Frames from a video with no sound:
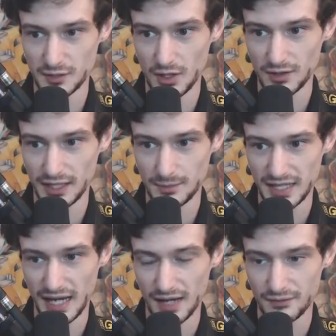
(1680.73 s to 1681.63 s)
all games
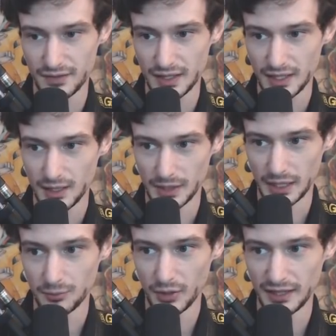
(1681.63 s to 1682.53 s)
have, but
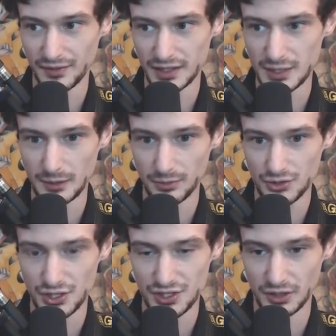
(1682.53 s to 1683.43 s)
I'd point out that these people
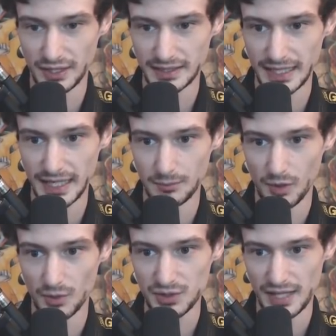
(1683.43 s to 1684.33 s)
just don't like the game.
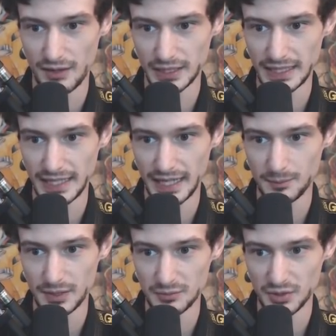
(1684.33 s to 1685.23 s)
Almost every game,
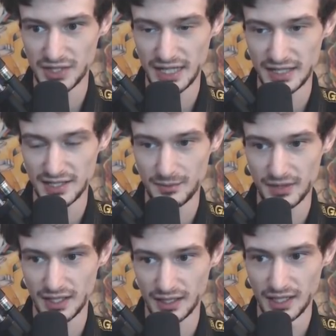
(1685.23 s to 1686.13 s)
people say the same
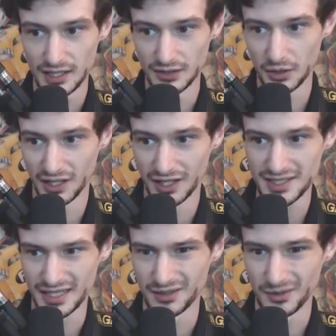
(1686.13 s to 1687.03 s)
thing. No
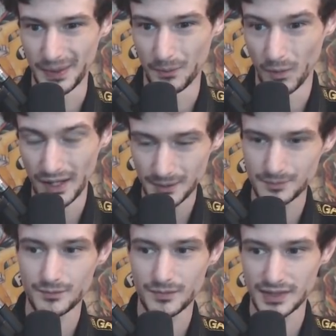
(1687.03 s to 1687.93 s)
content. Wait, what?
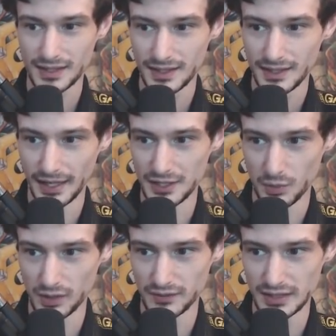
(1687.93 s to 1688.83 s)
And it's
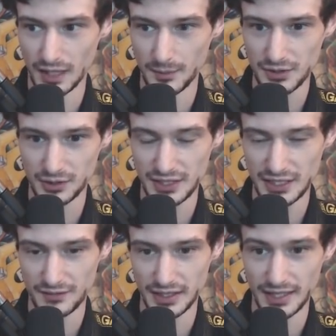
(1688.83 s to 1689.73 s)
one of the dumbest
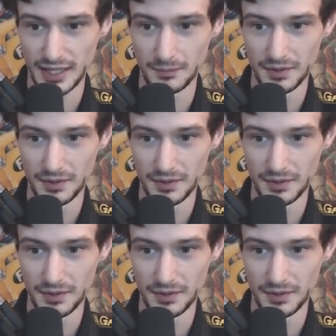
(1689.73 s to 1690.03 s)
critiques of any game.